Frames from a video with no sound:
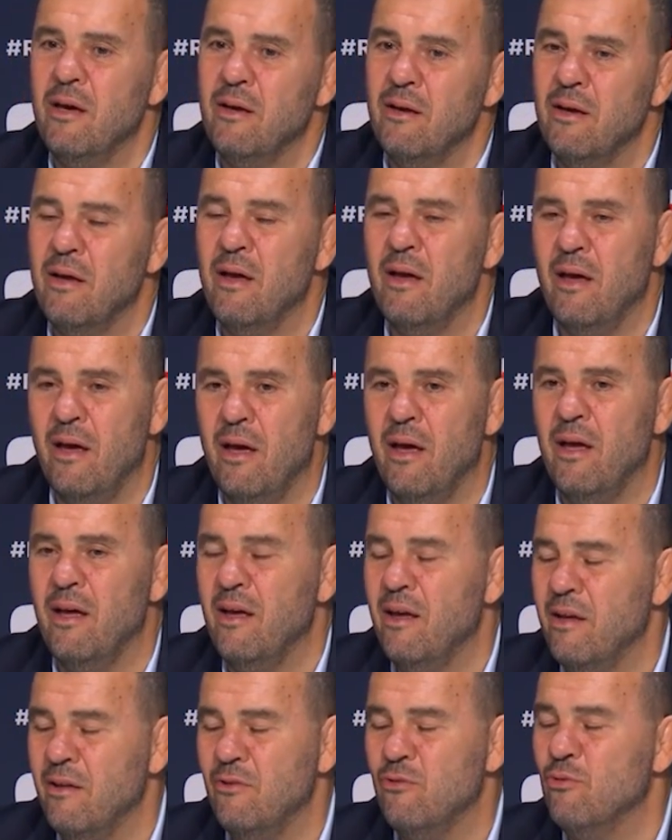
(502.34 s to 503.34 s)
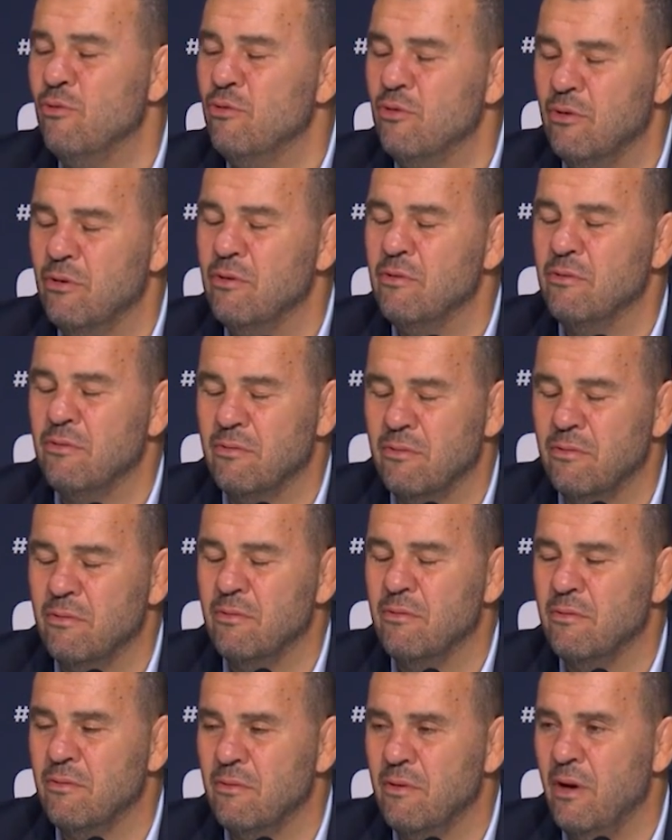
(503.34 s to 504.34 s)
to do their
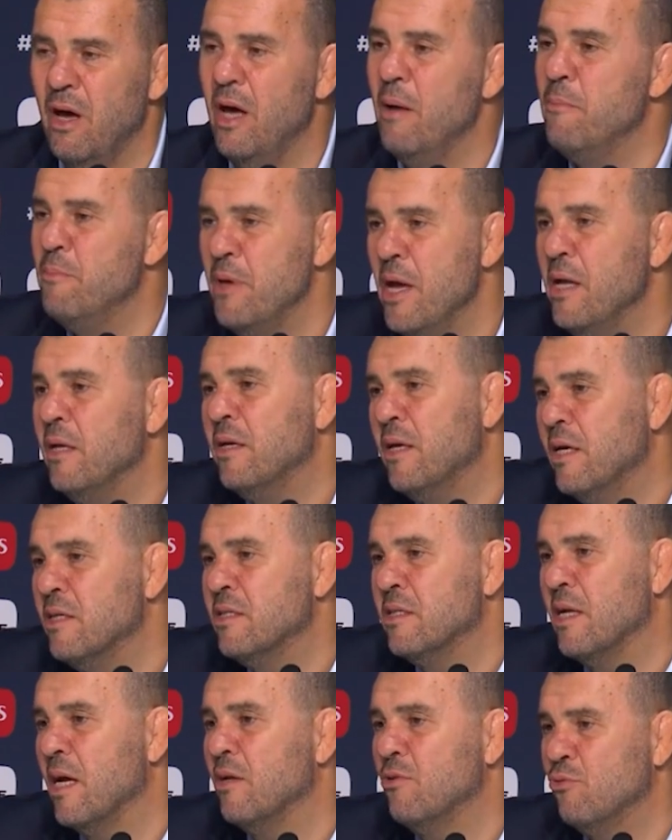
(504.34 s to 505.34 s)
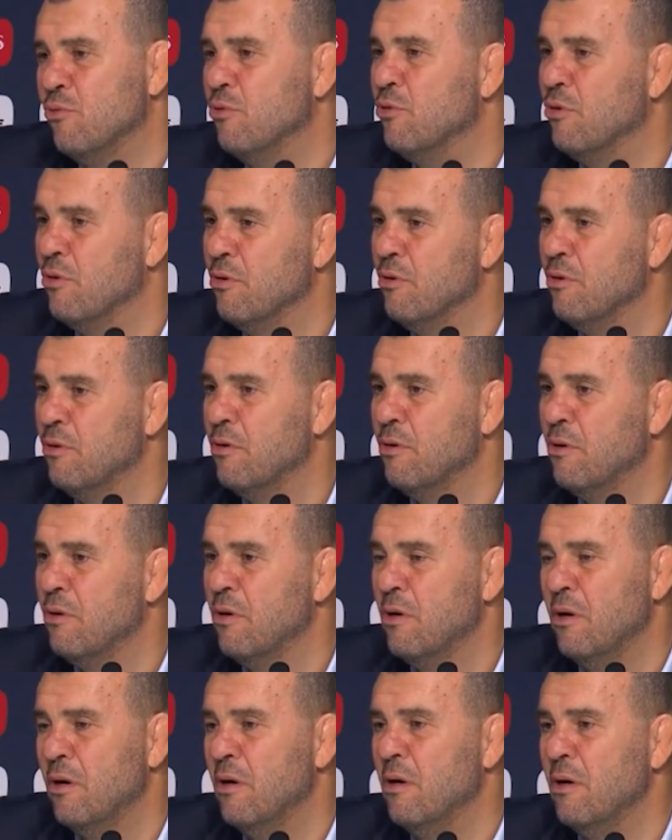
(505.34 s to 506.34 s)
absolute best. We're sad for
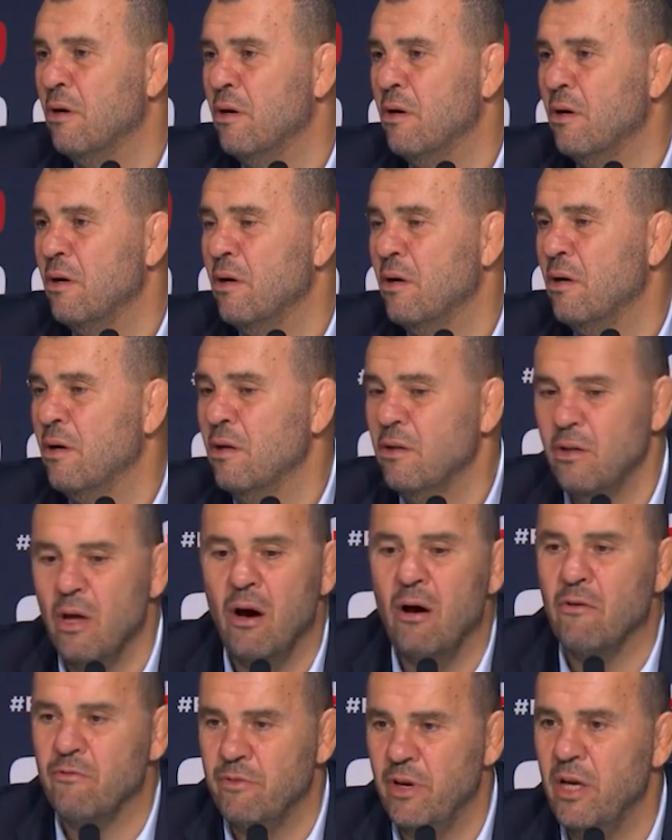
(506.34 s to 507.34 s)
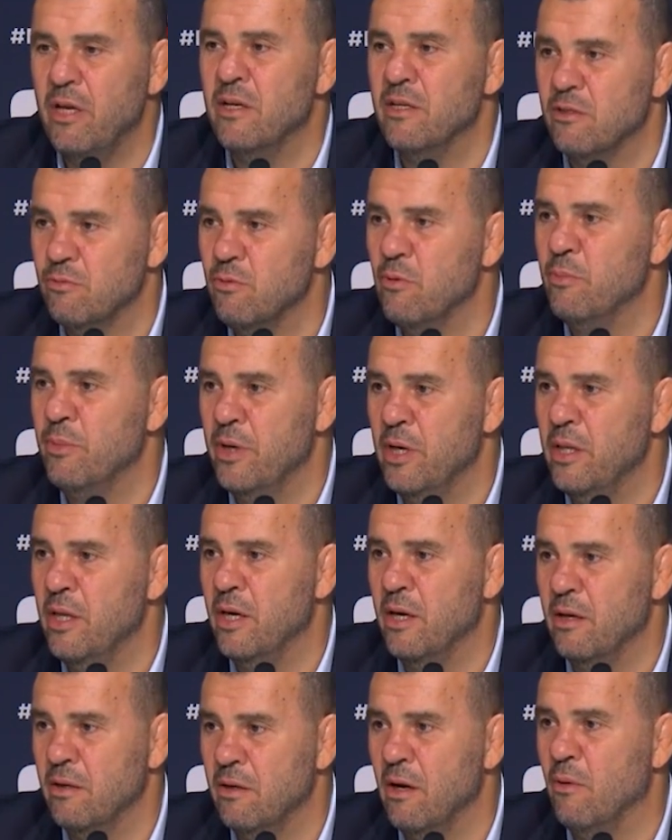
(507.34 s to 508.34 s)
them, but we're also sad for
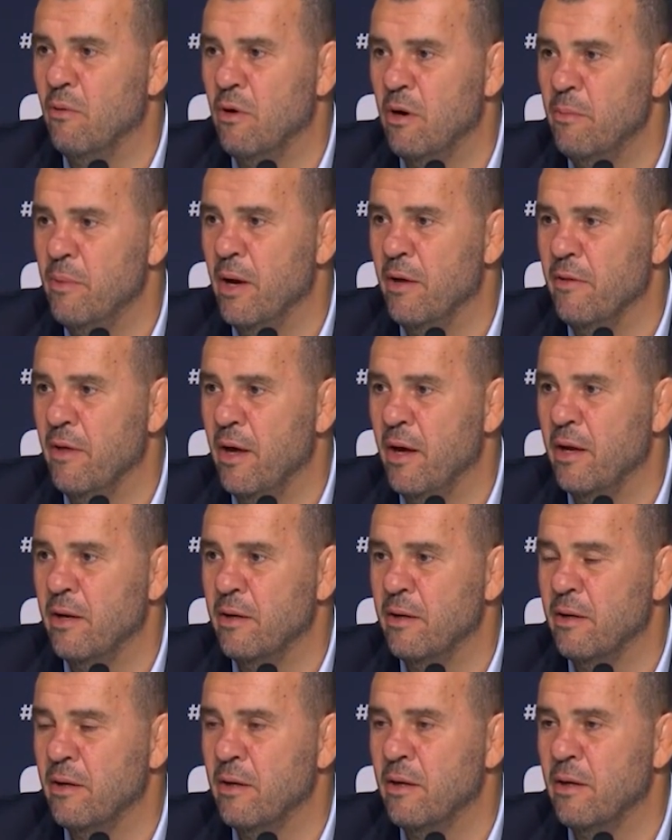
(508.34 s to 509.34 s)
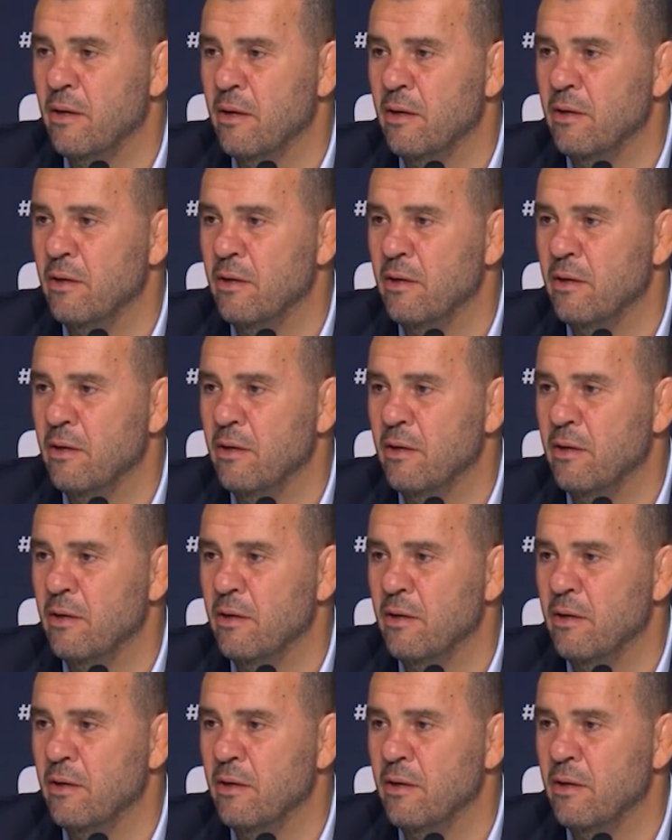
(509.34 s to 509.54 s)
everybody else. It's hard.